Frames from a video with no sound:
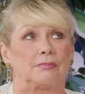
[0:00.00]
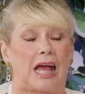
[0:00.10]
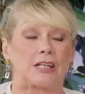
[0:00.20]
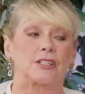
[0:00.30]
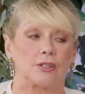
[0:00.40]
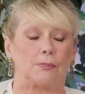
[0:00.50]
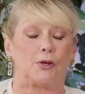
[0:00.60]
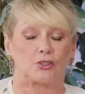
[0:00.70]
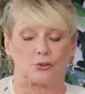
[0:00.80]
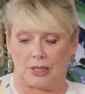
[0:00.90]
actually the
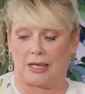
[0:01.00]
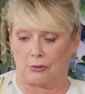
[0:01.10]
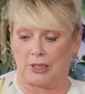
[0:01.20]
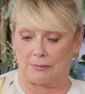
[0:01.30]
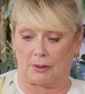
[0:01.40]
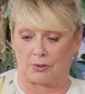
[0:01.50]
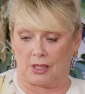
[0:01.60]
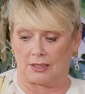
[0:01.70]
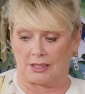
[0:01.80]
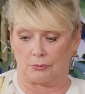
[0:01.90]
person who, who came up with
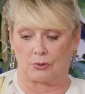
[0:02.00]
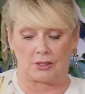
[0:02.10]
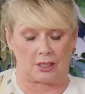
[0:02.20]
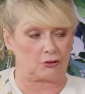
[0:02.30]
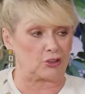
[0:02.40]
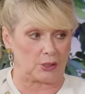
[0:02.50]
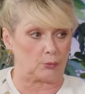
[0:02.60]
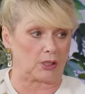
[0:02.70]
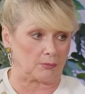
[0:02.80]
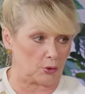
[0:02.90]
the idea was Chrissy
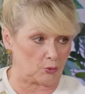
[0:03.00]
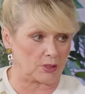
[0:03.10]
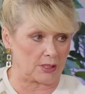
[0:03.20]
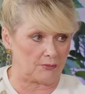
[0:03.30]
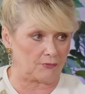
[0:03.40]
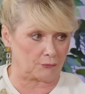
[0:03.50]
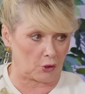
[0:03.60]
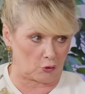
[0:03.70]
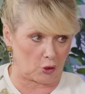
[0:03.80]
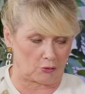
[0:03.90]
Wickham, who's the
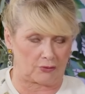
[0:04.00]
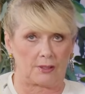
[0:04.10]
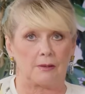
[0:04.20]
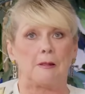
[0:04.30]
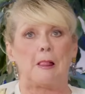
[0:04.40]
choreographer.